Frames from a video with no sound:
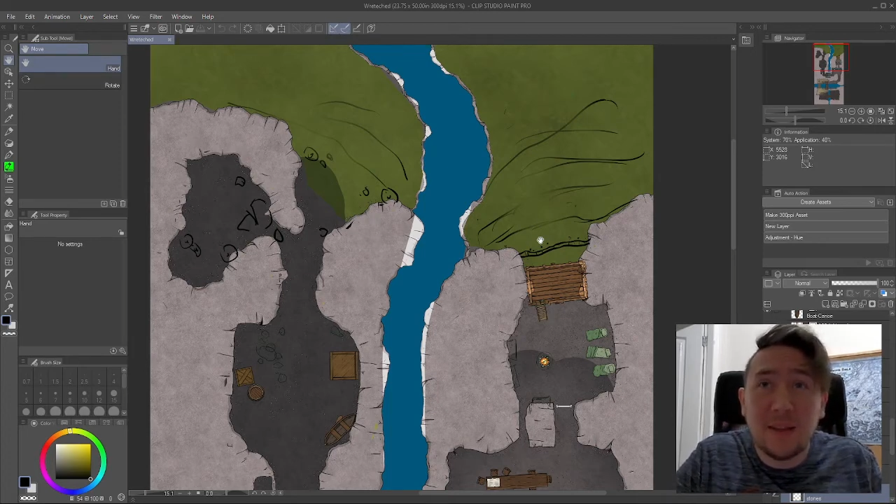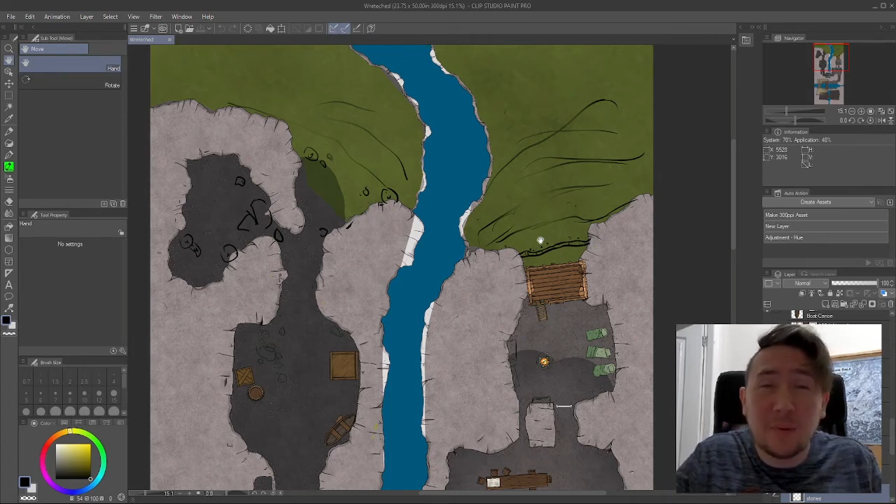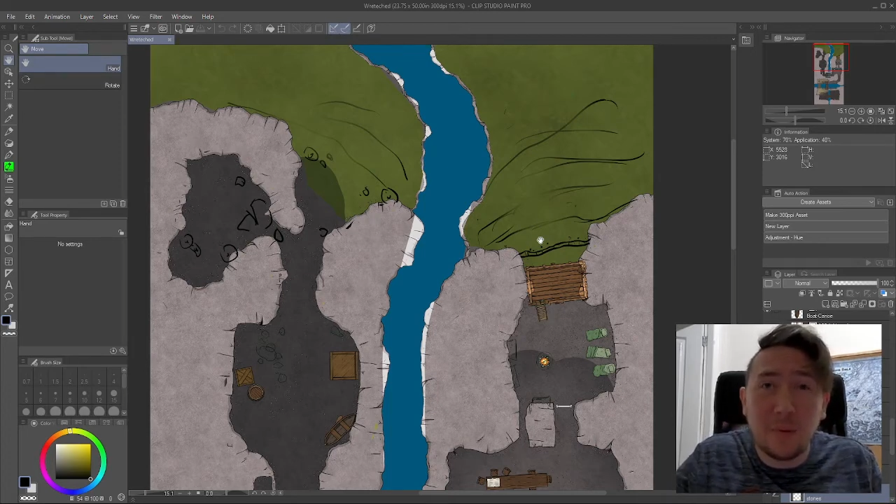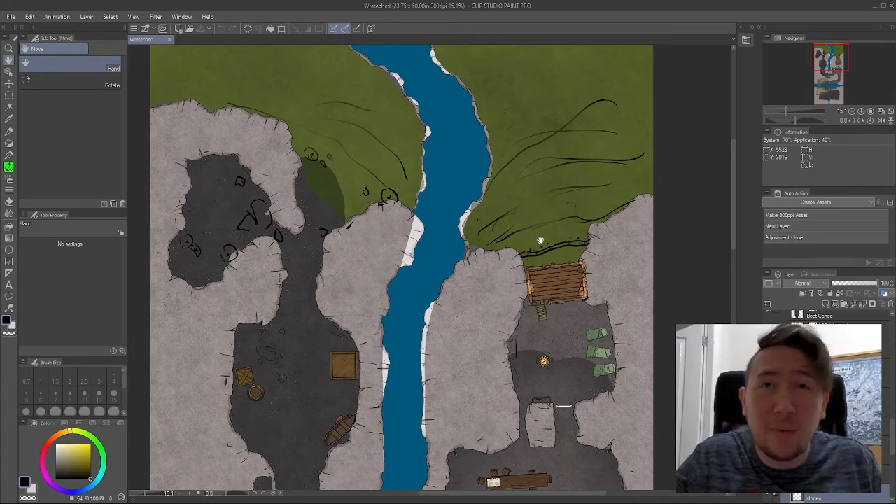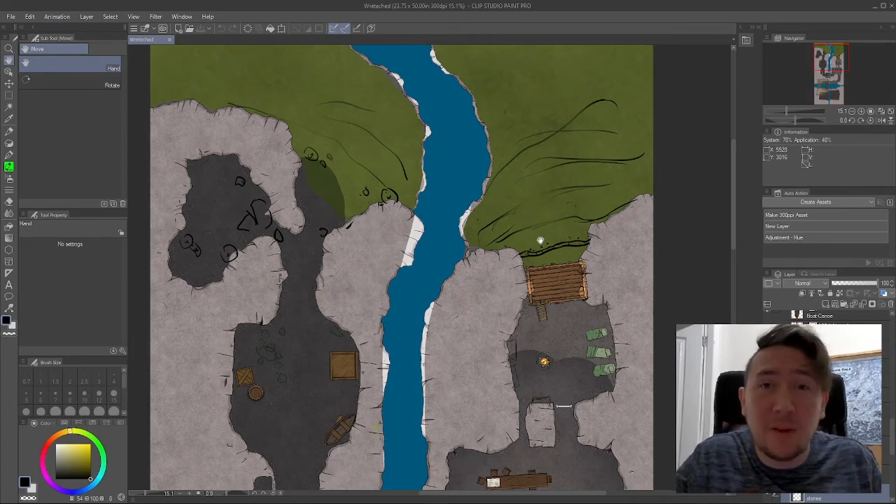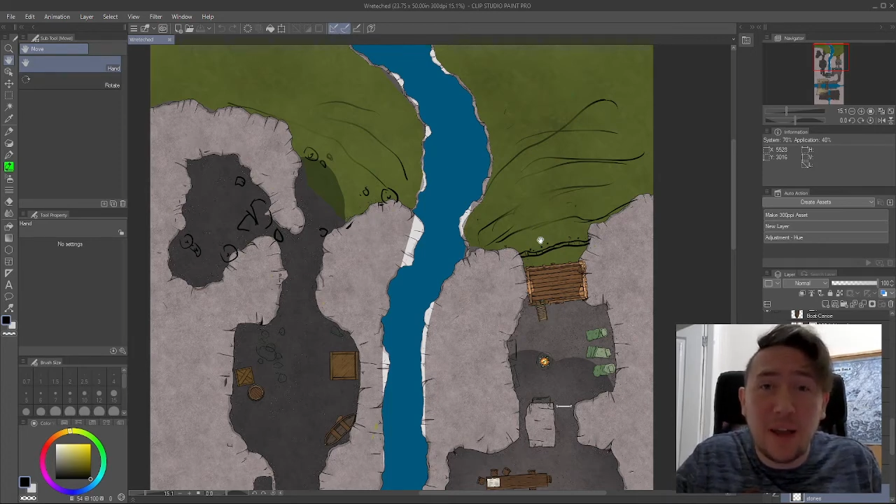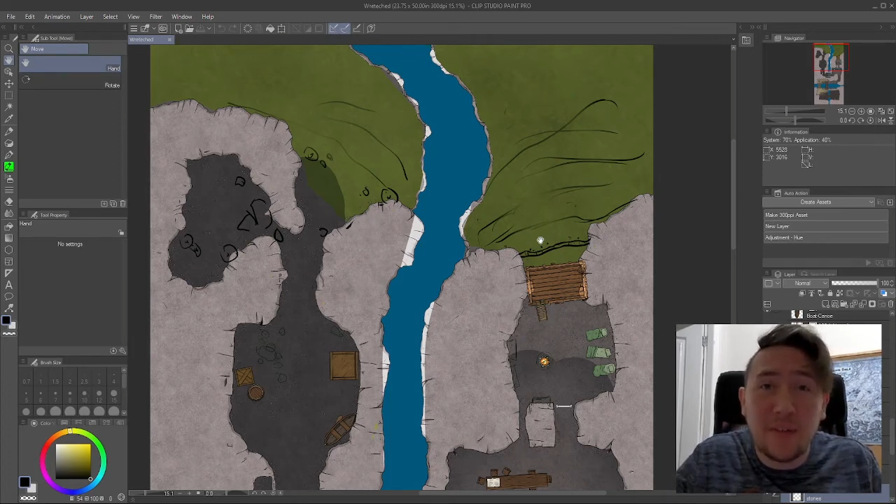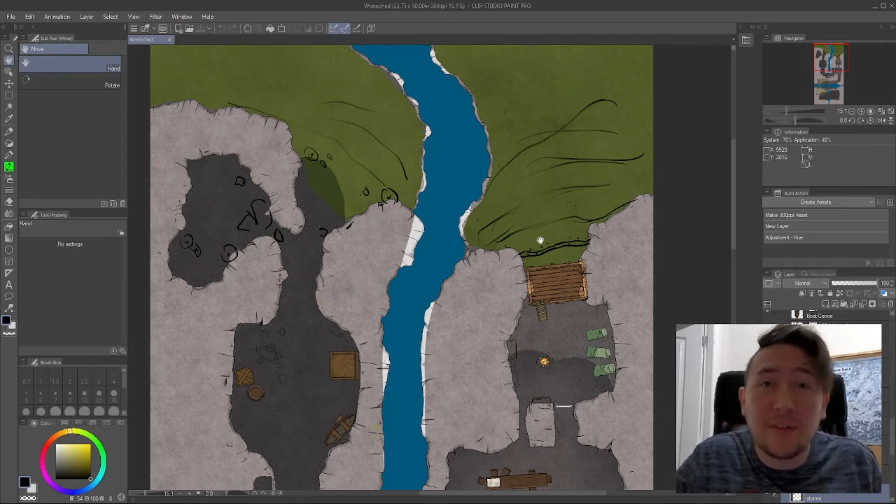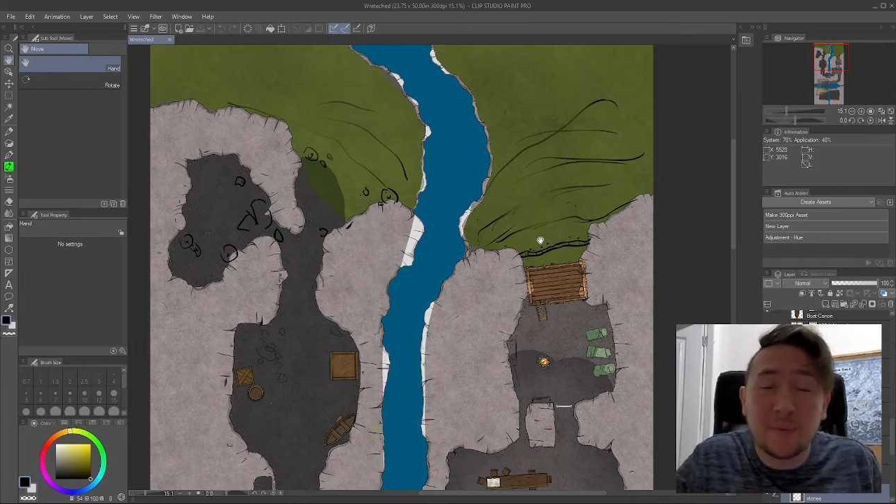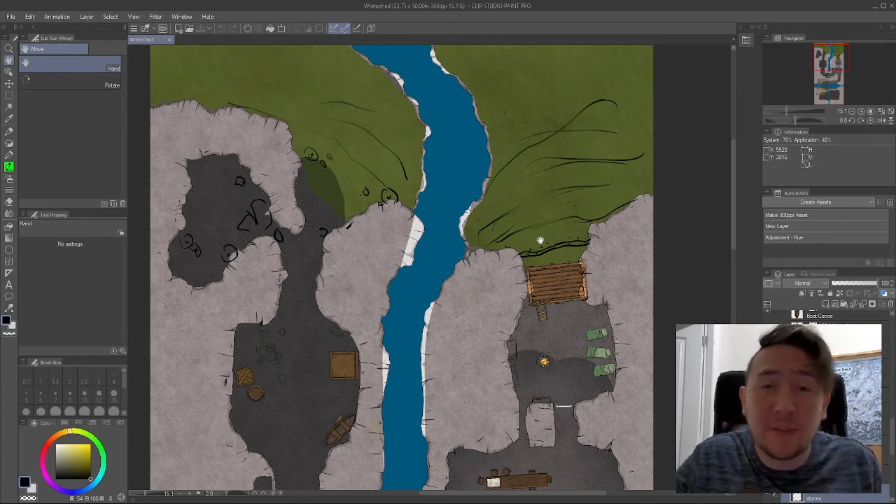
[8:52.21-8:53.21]
probably about
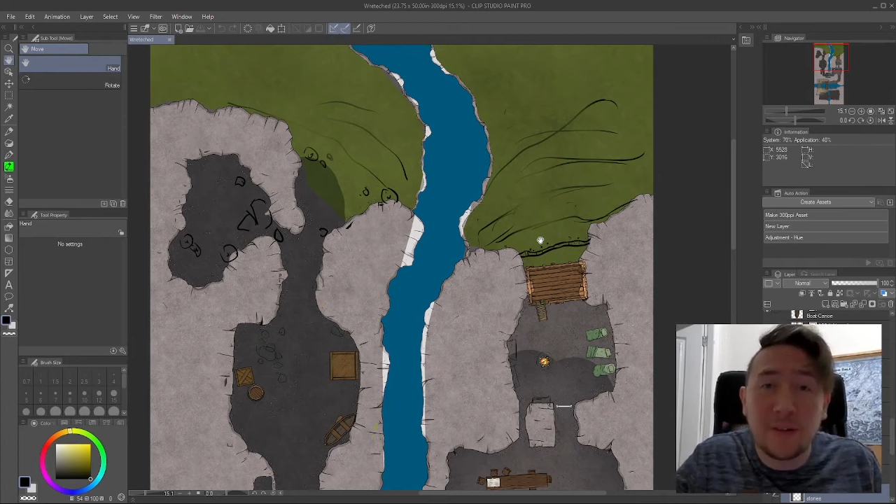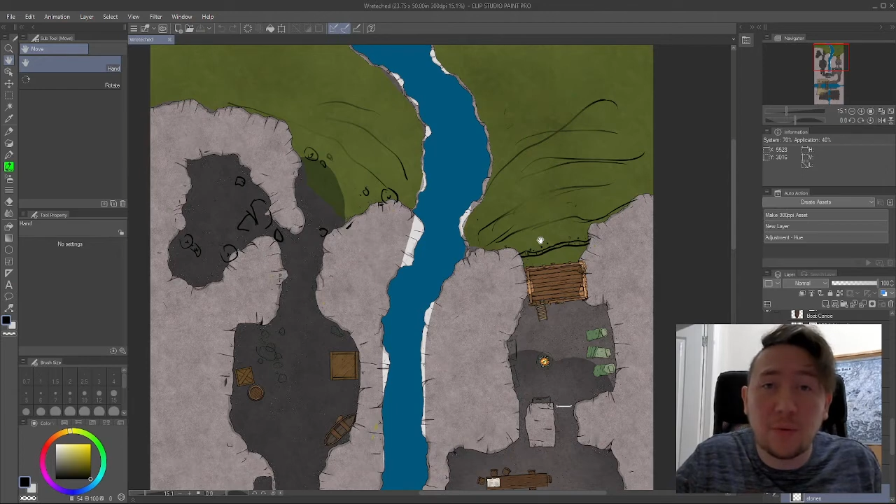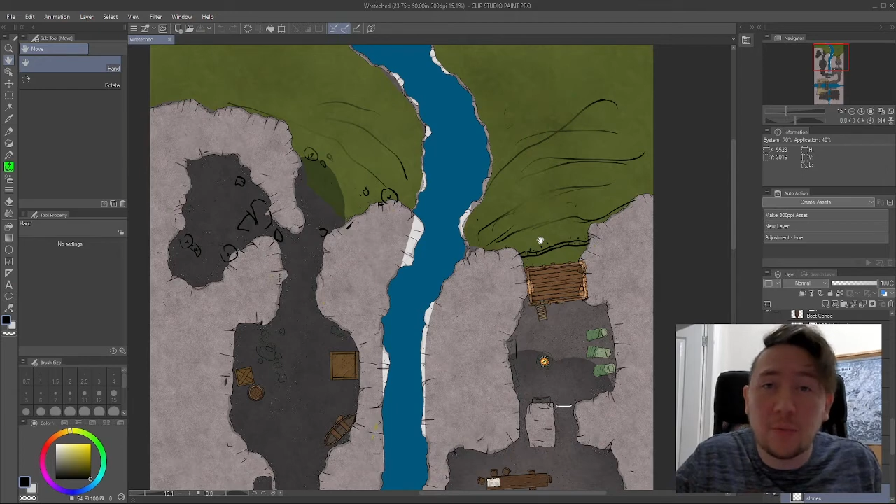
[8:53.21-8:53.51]
95% done.